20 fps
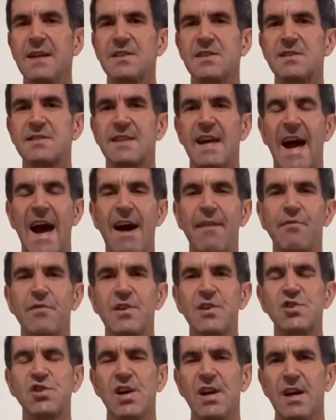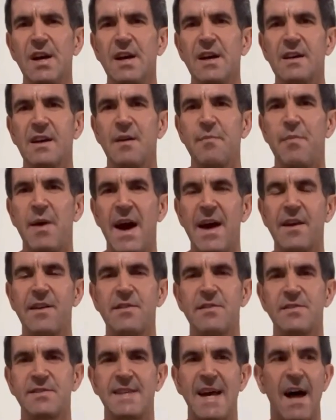just average
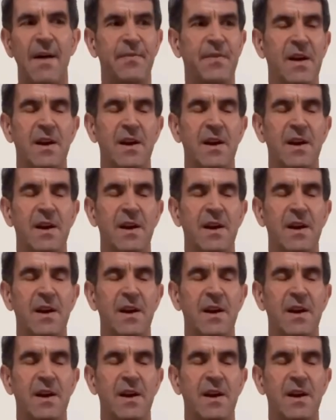competitors out